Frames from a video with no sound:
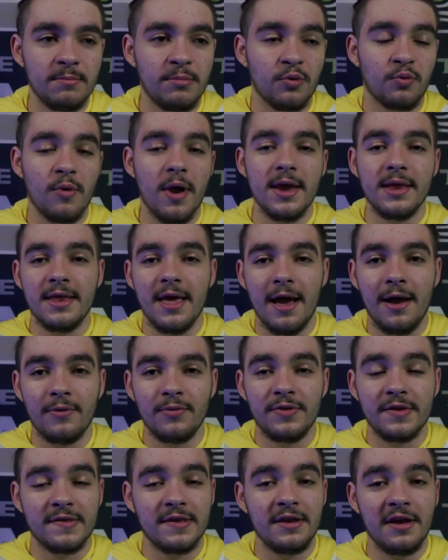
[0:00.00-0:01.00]
But right now,
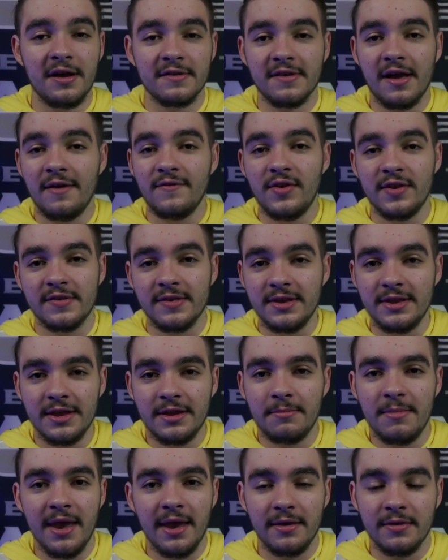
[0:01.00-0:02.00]
the Seahawks obviously
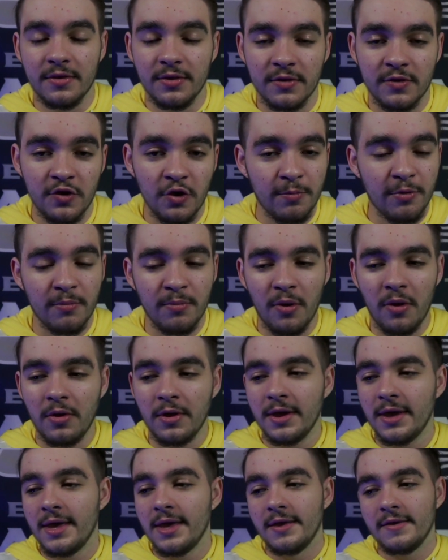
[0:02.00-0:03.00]
didn't make it to the Super
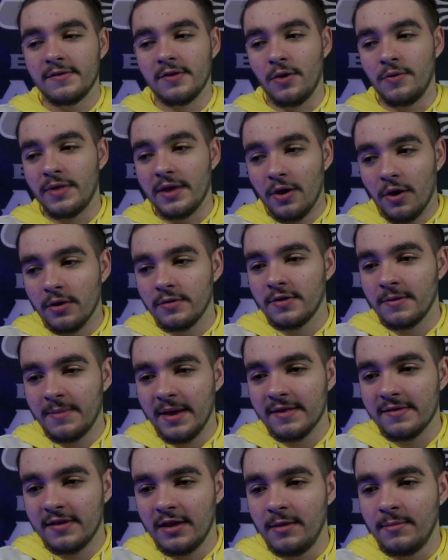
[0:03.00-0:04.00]
Bowl, so they aren't the
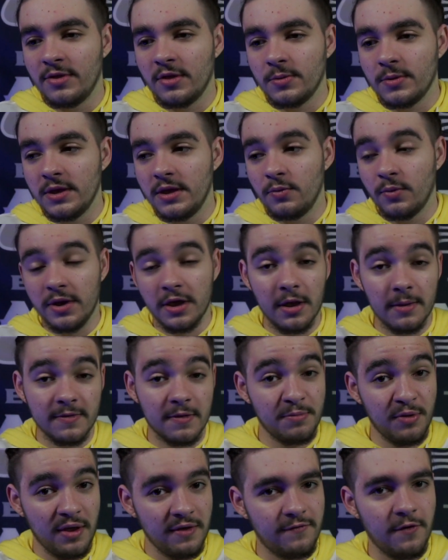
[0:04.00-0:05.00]
best team in the league when it comes to
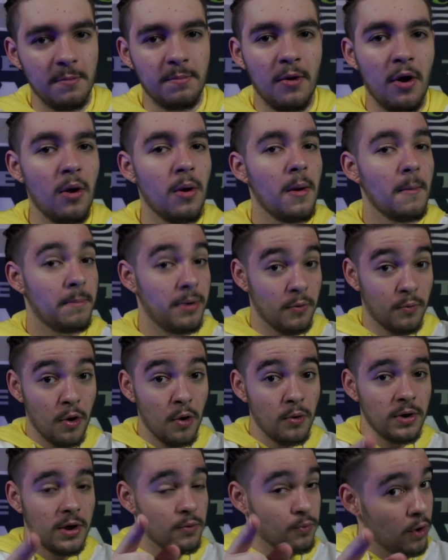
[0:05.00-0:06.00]
playing football. But
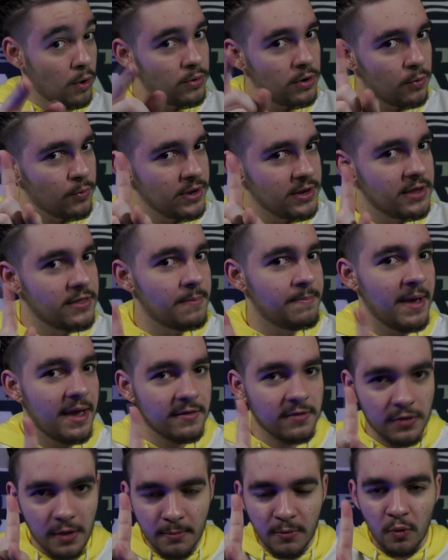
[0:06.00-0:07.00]
Rona, we did the
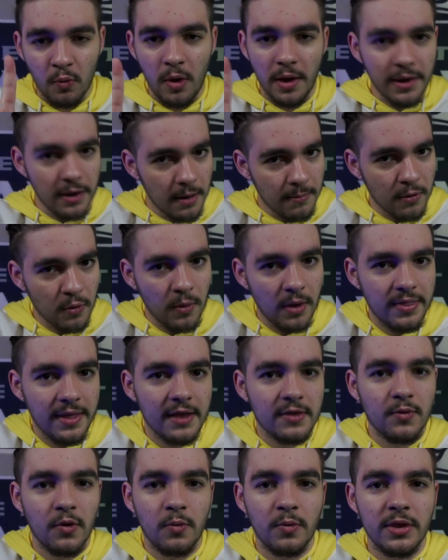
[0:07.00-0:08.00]
best. Number one,
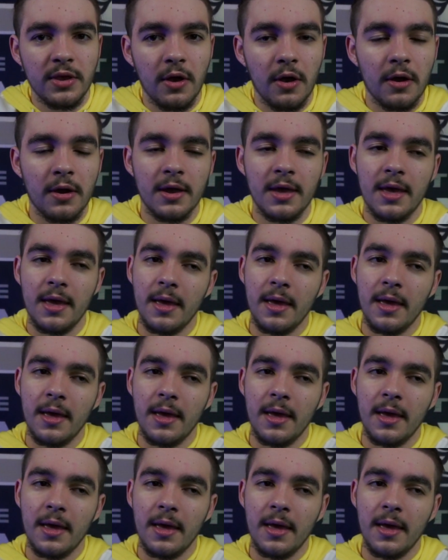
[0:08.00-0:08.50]
that's what we are.